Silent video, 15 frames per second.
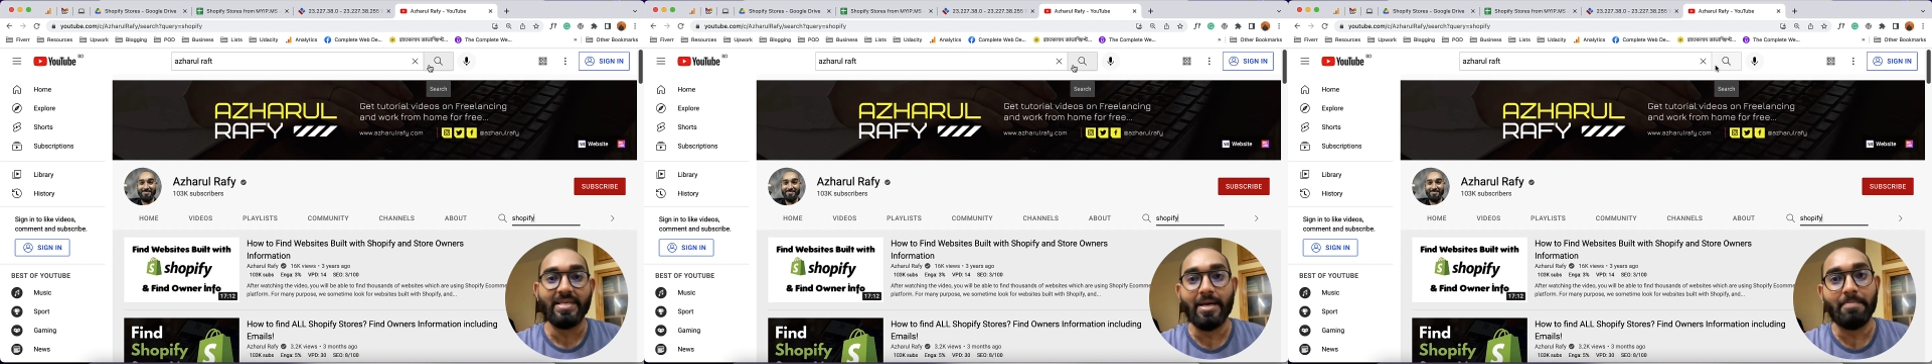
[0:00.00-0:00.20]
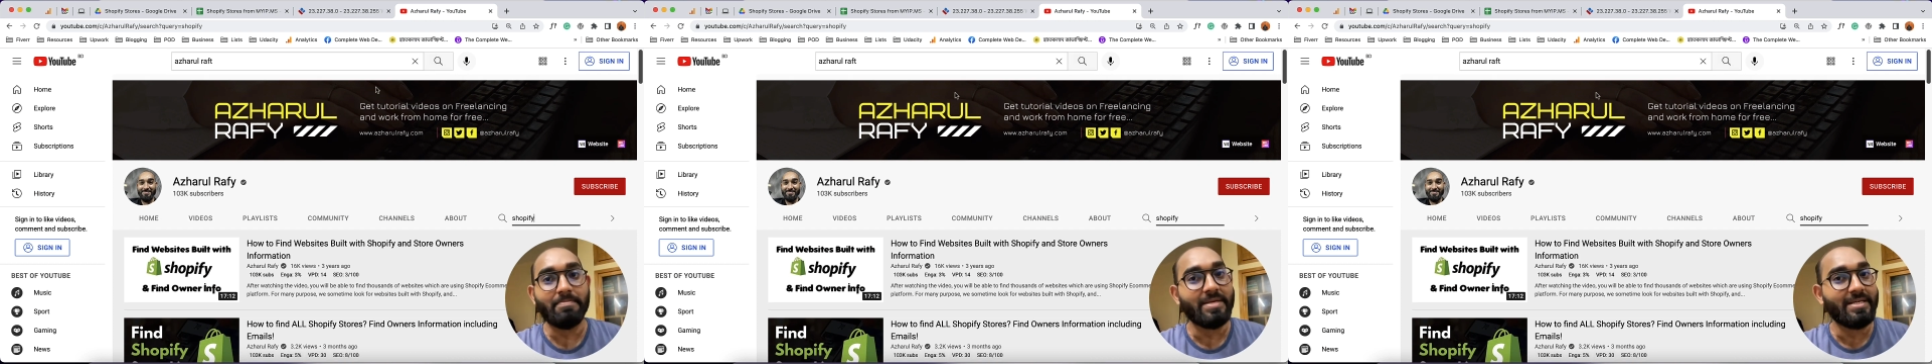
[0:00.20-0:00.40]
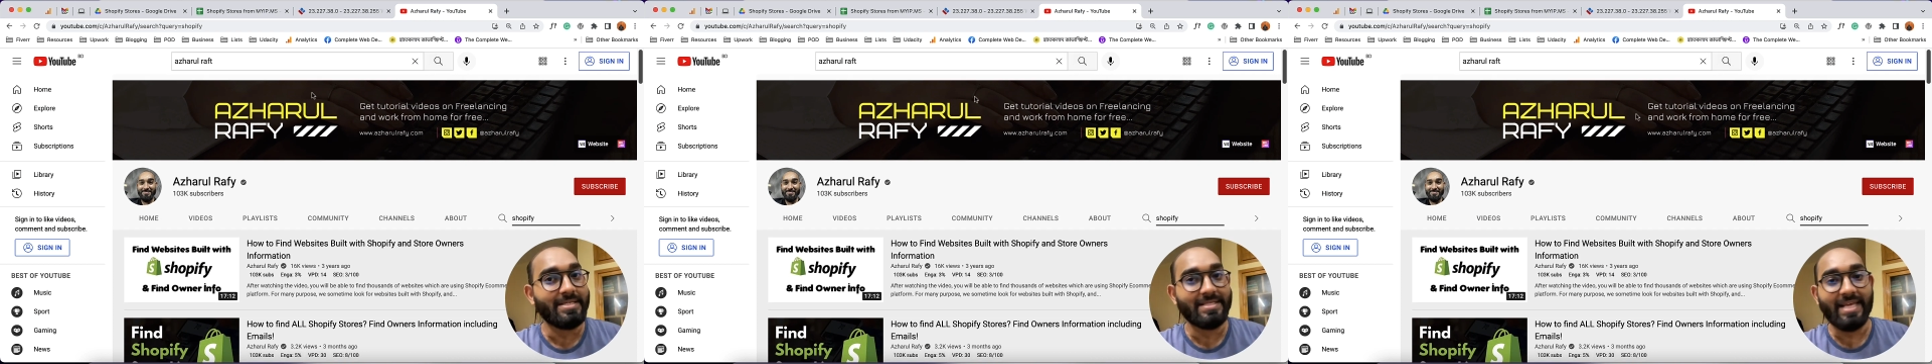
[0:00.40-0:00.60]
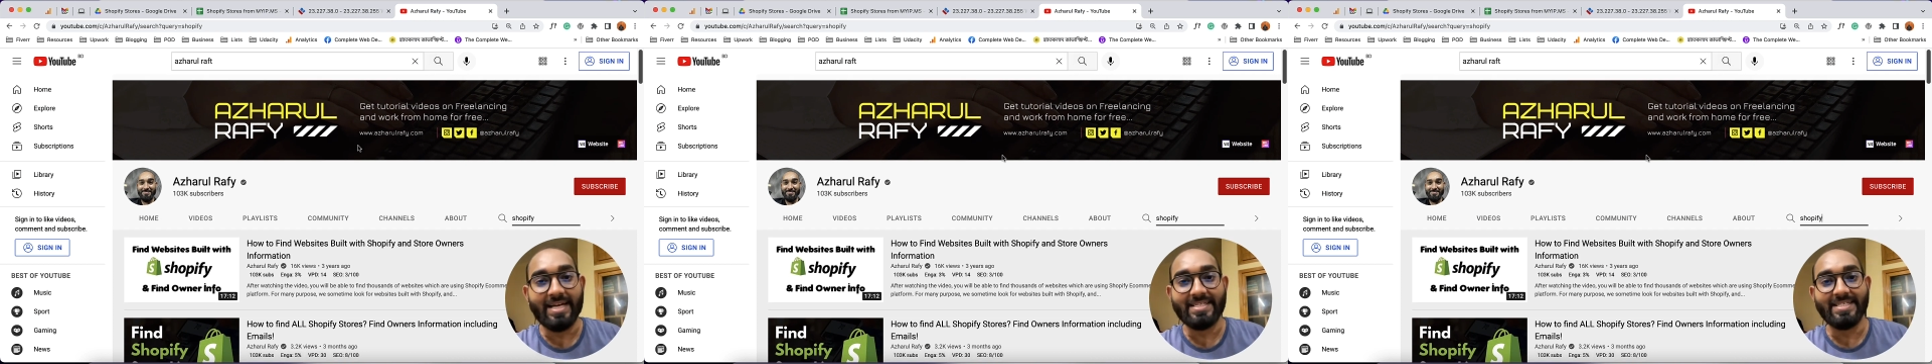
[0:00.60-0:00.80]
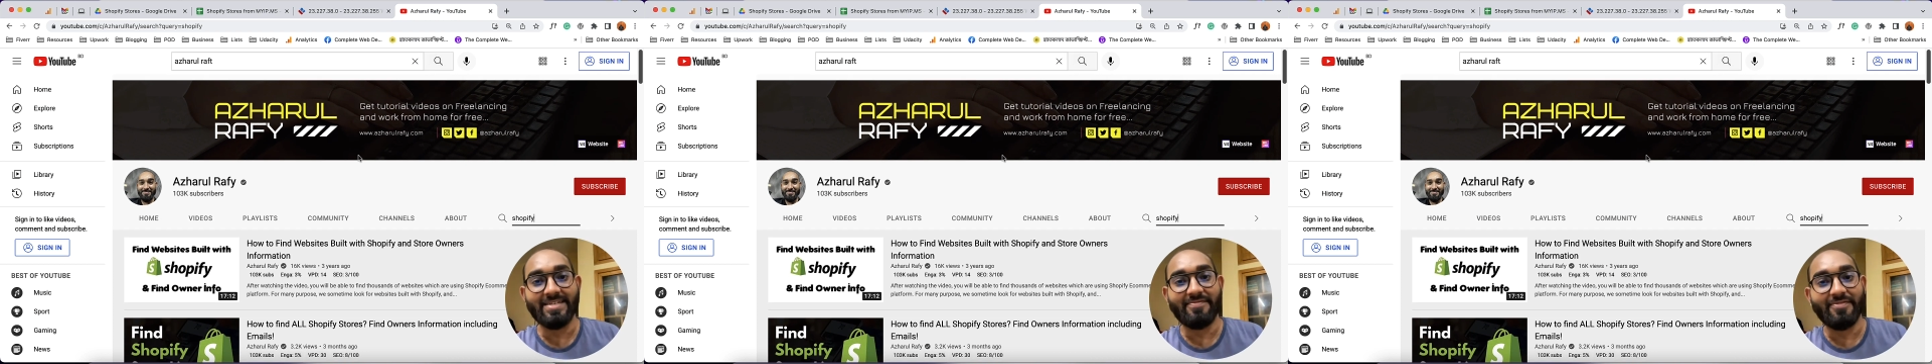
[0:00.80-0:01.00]
yep
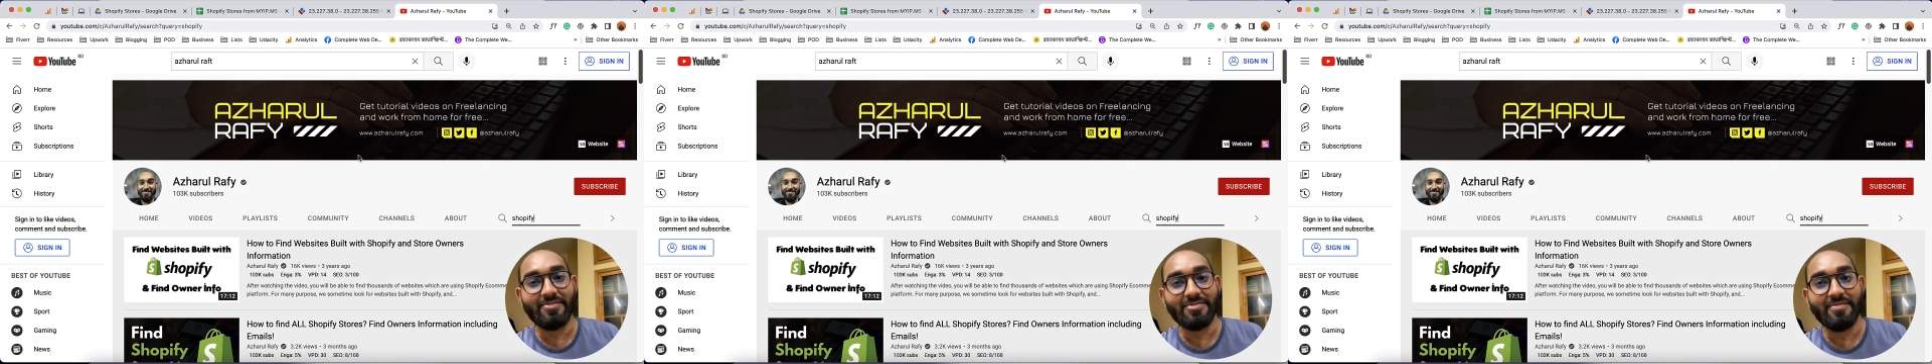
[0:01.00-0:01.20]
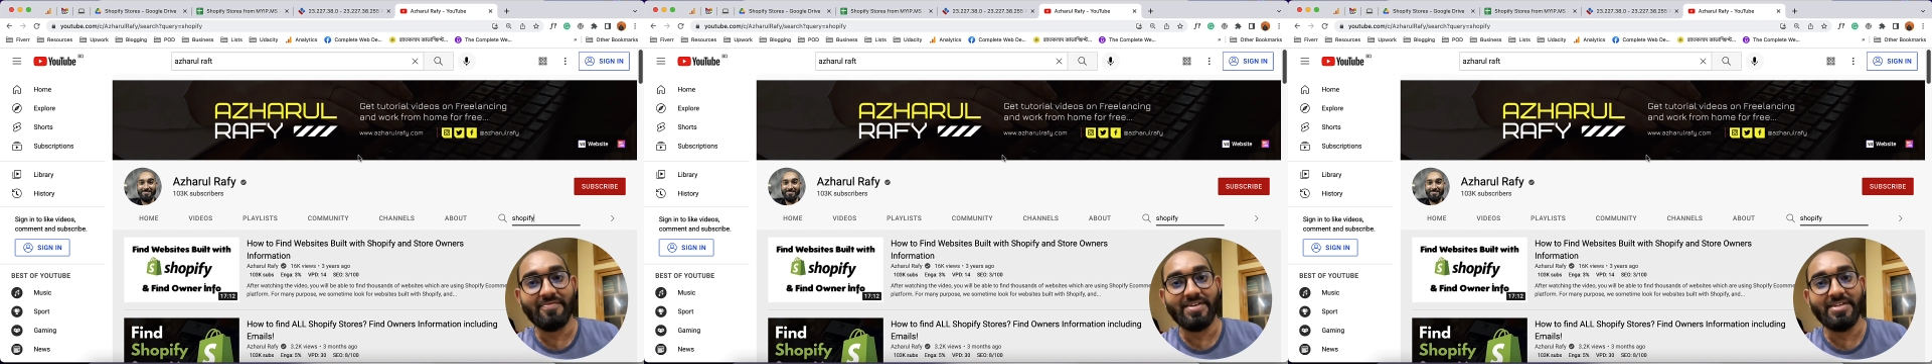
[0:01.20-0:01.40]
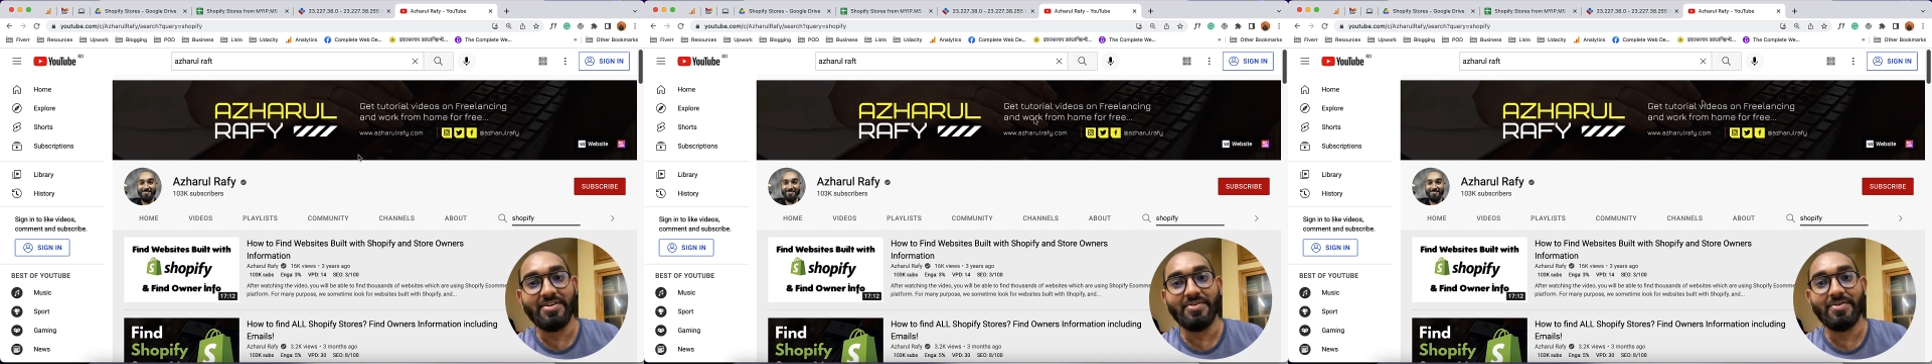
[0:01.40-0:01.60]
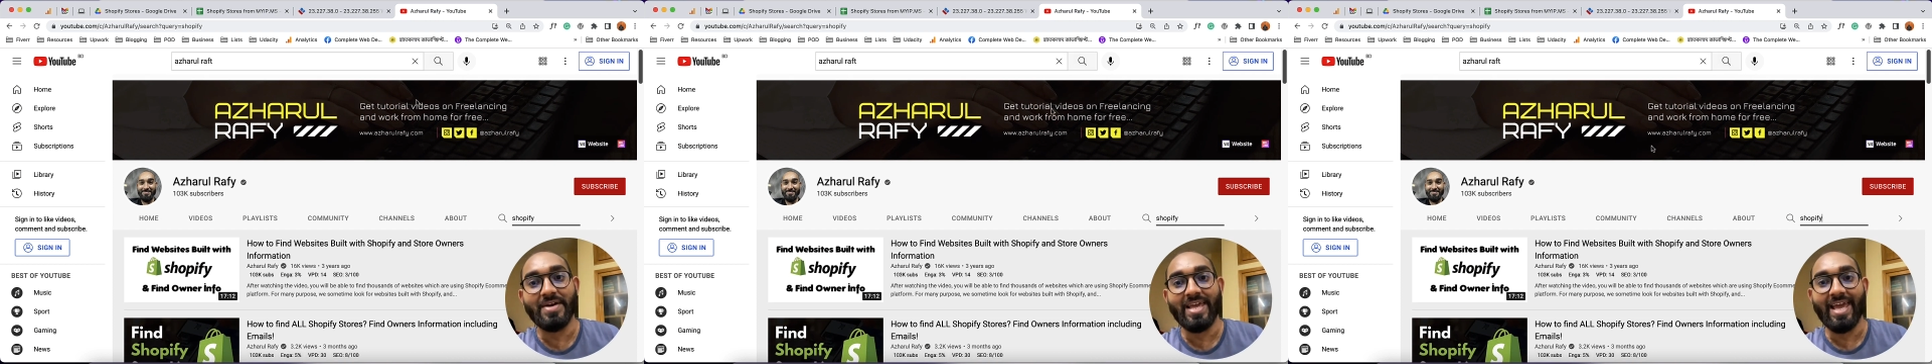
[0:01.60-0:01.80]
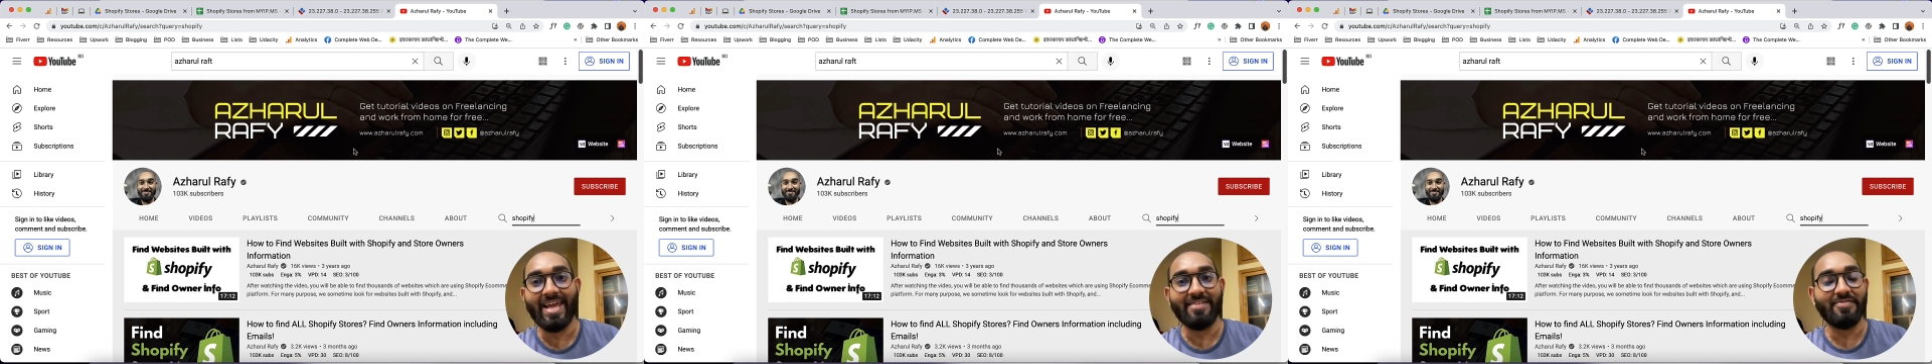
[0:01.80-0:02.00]
that's it for the
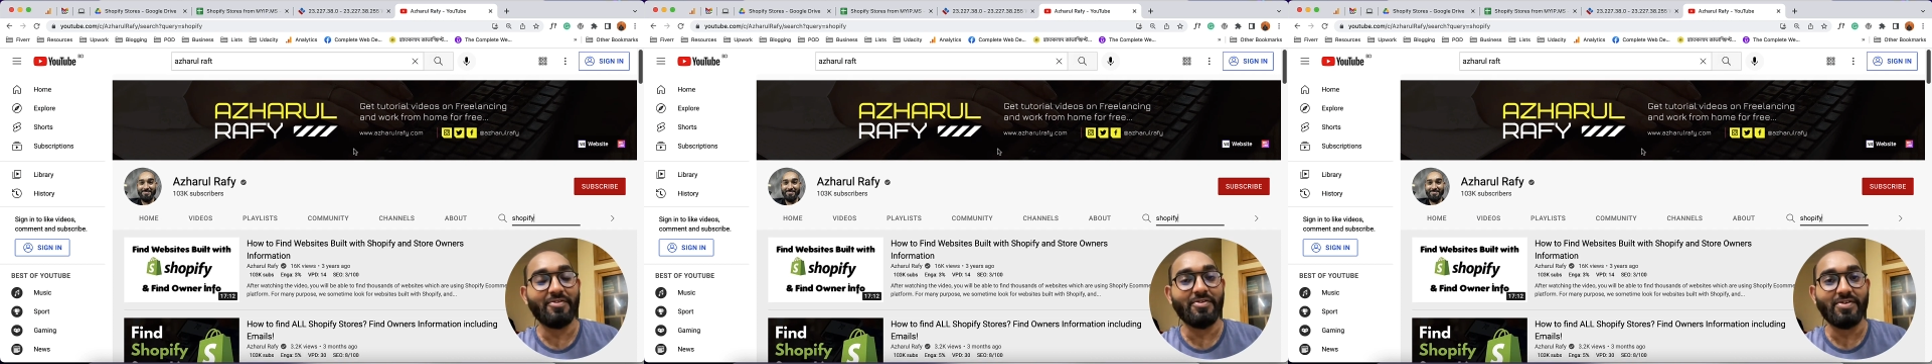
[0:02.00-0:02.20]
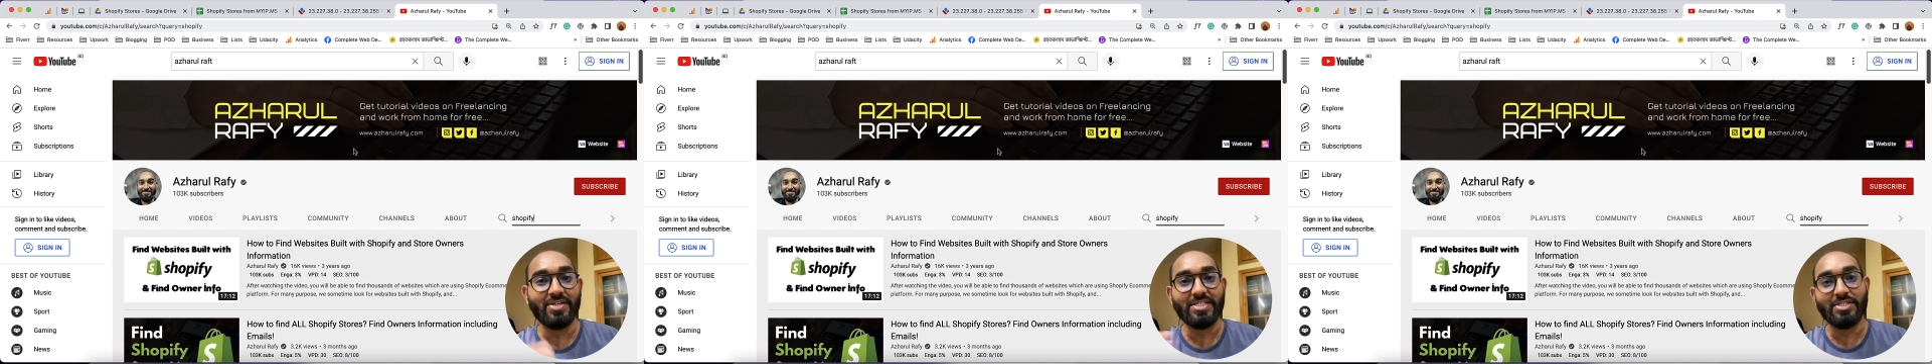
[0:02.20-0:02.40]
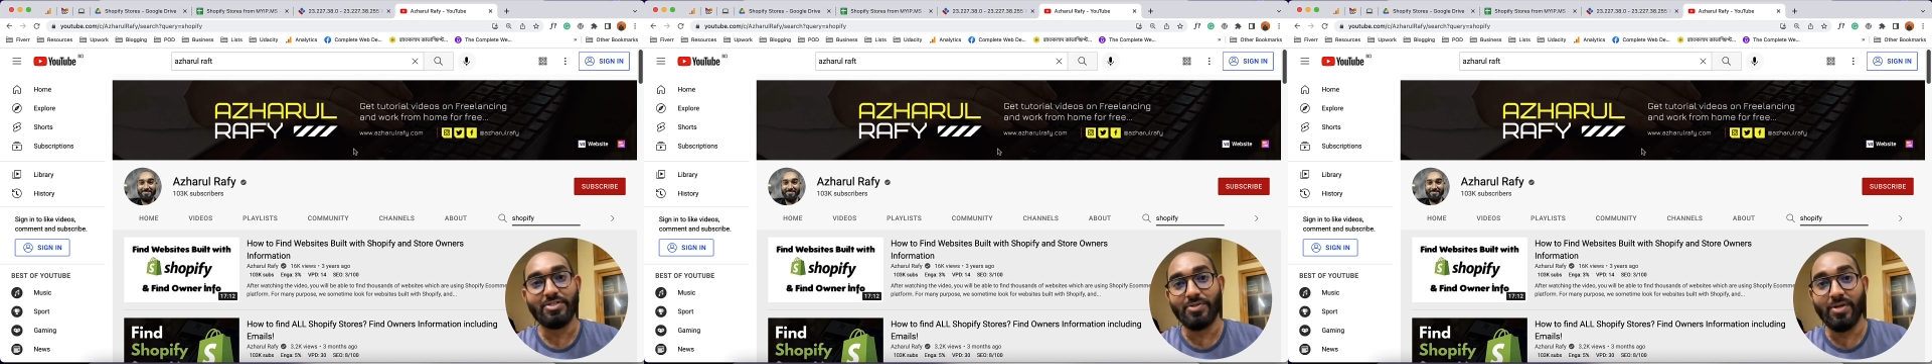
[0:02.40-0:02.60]
video and if you're interested